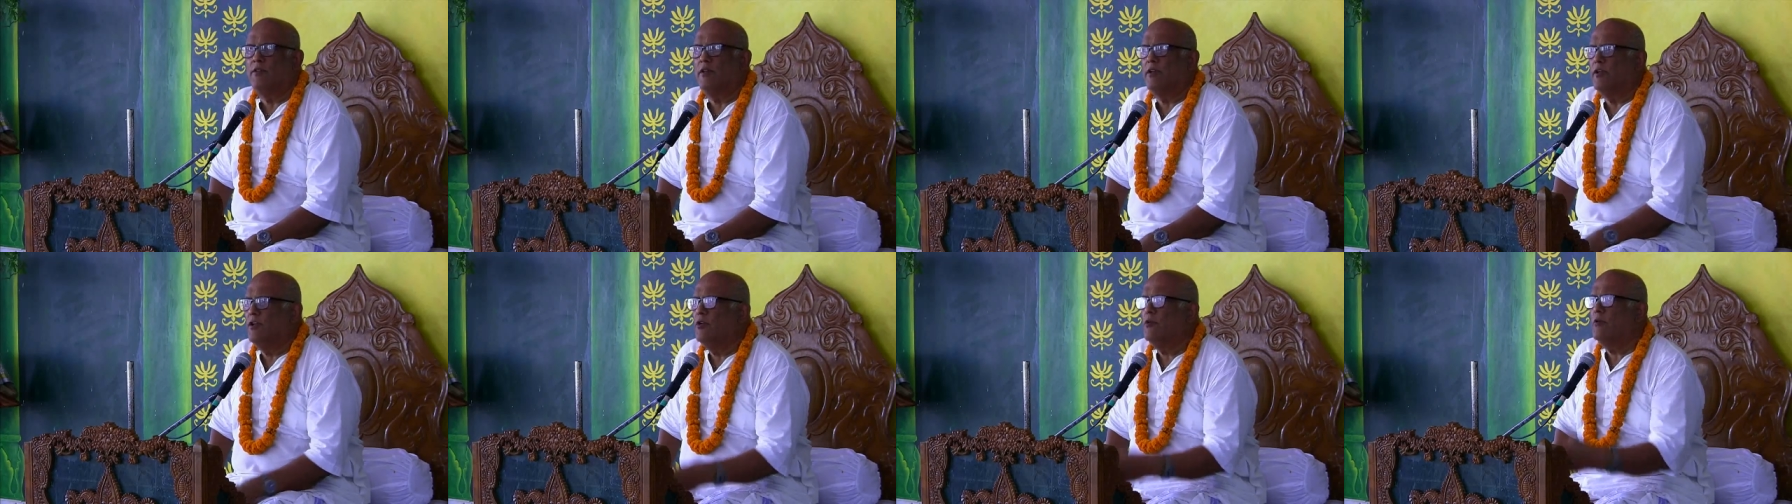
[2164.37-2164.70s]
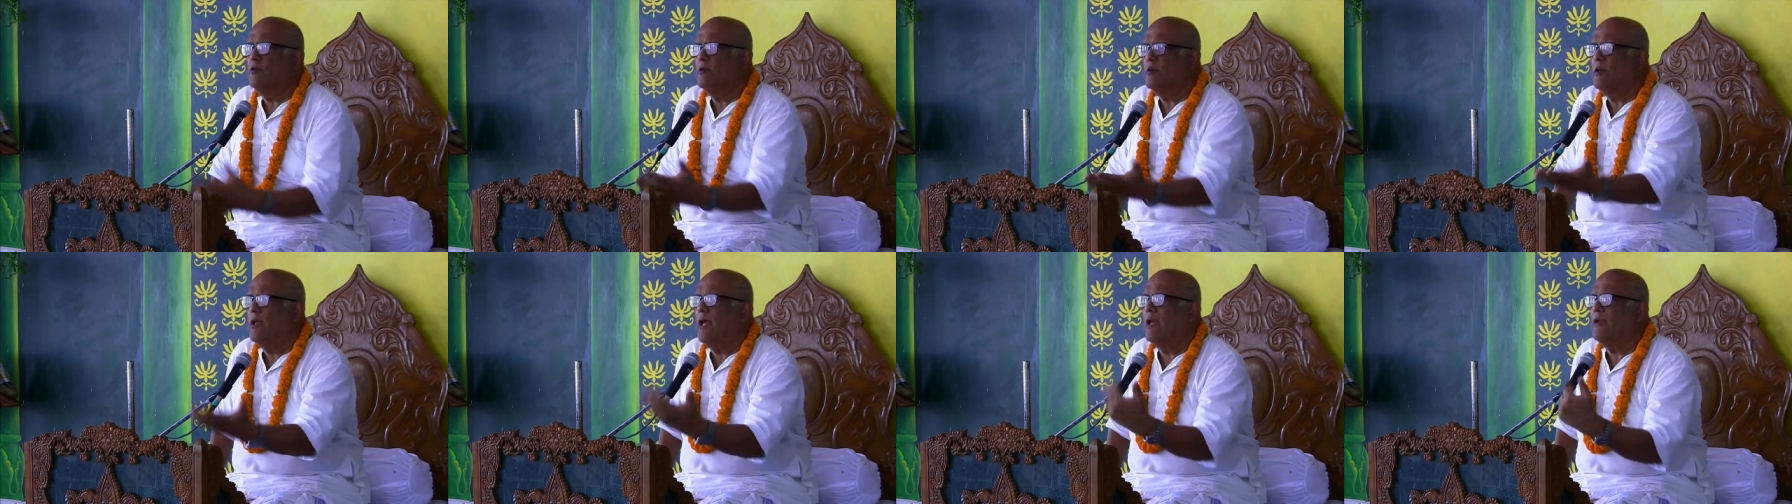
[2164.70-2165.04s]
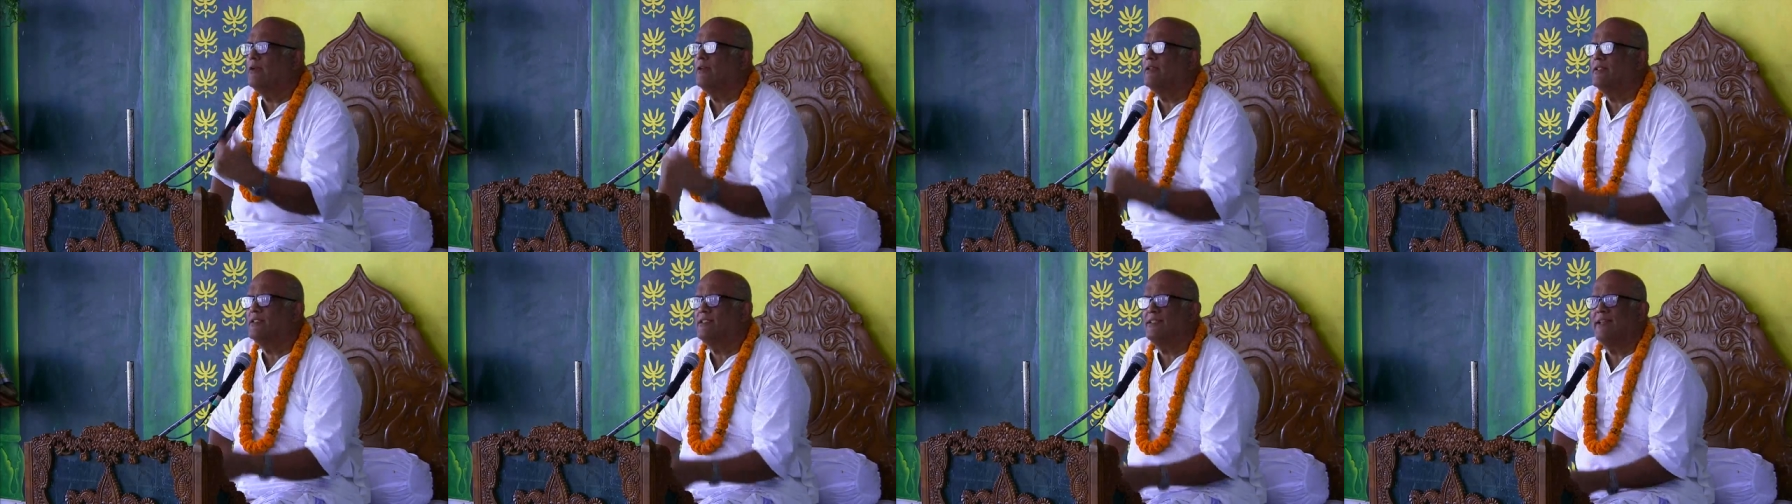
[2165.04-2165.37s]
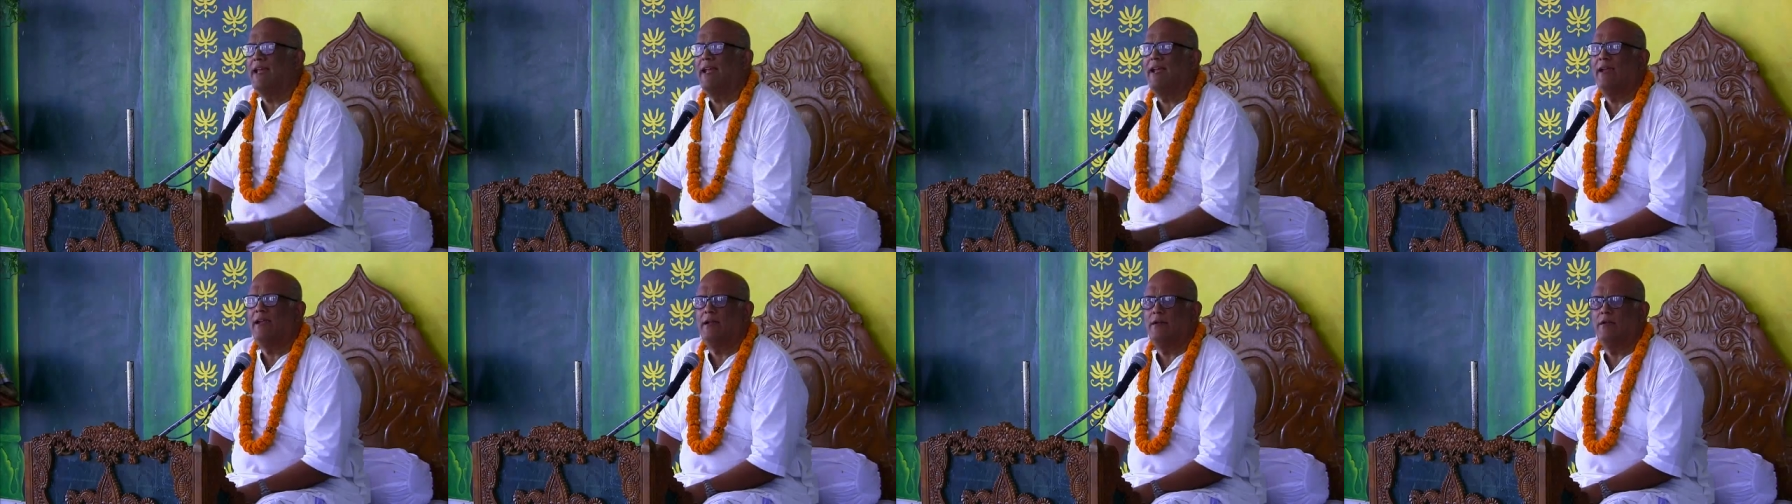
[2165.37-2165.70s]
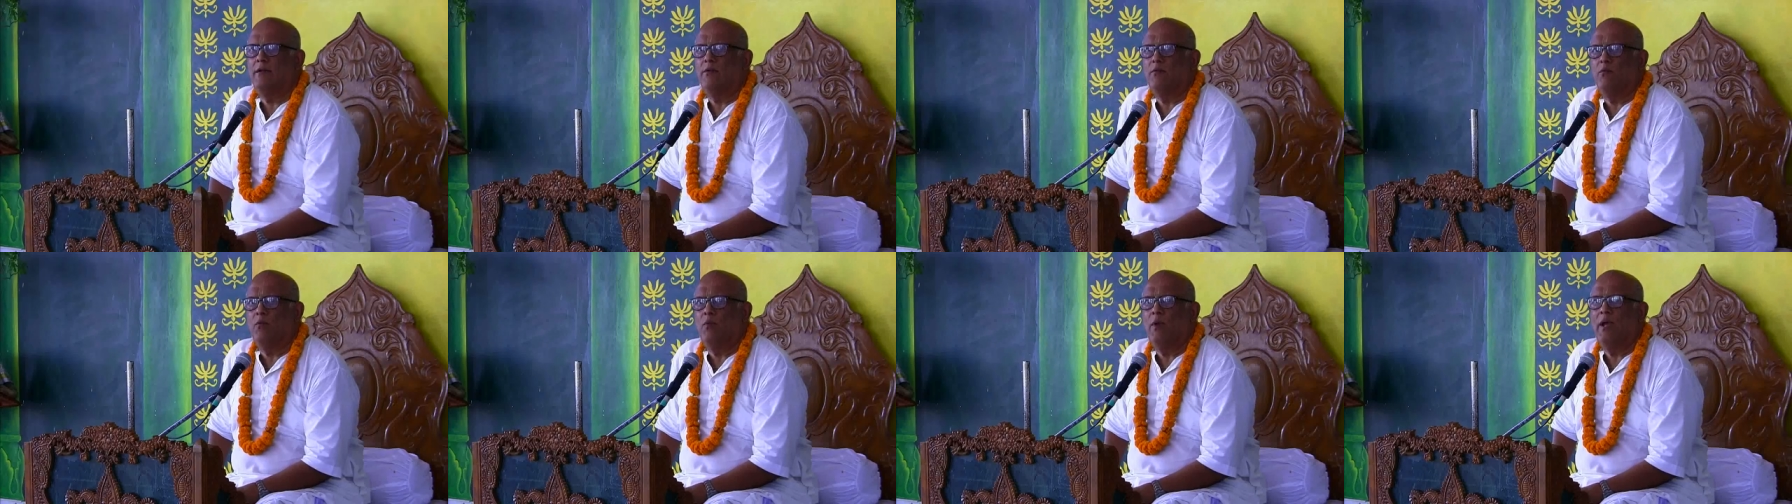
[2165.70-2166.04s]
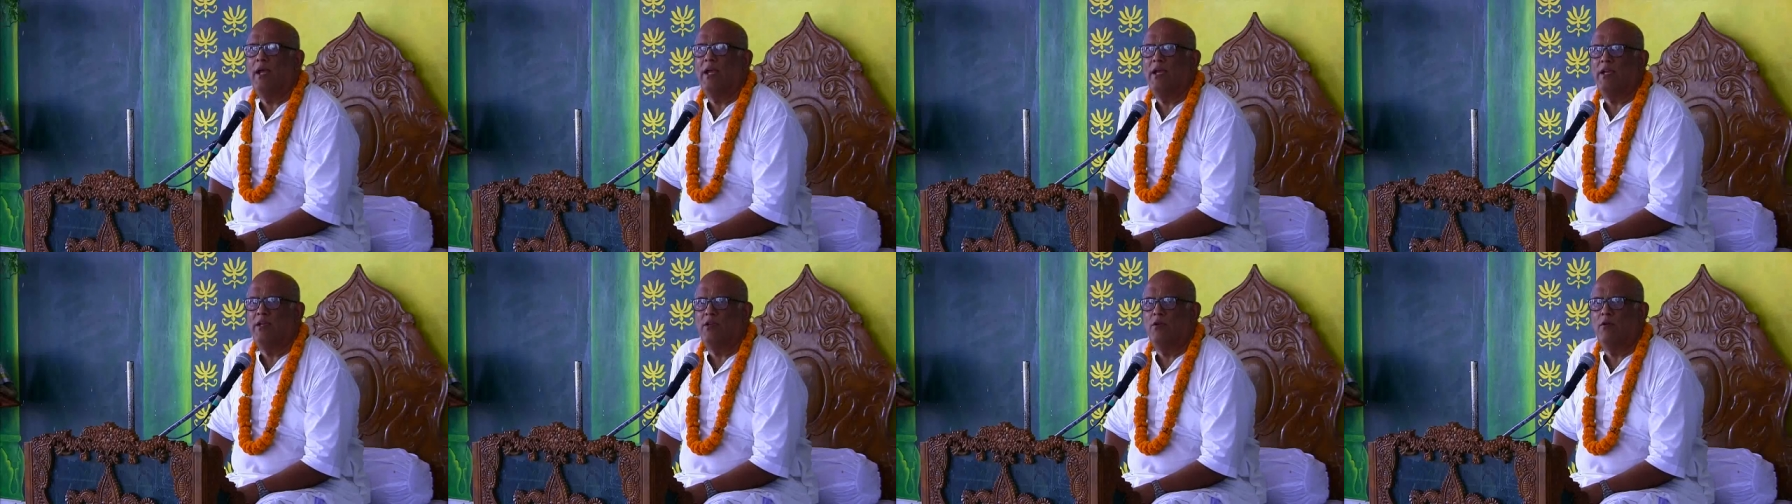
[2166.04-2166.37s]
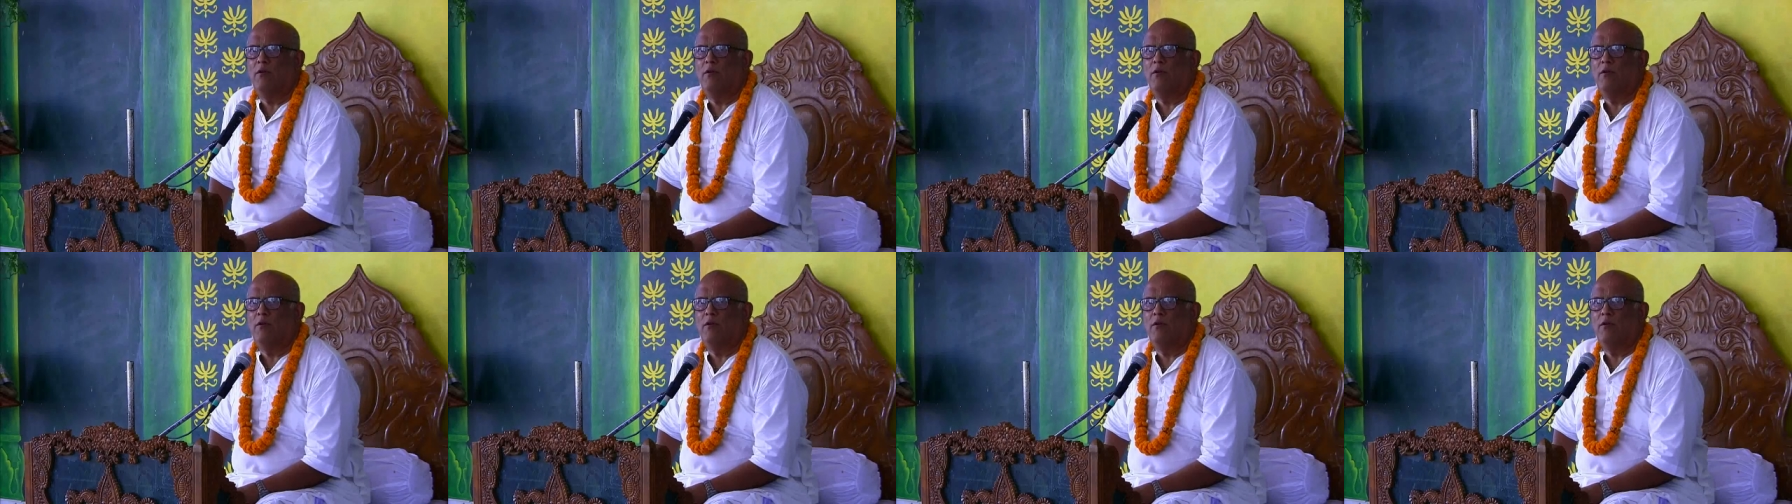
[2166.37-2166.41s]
that you can understand where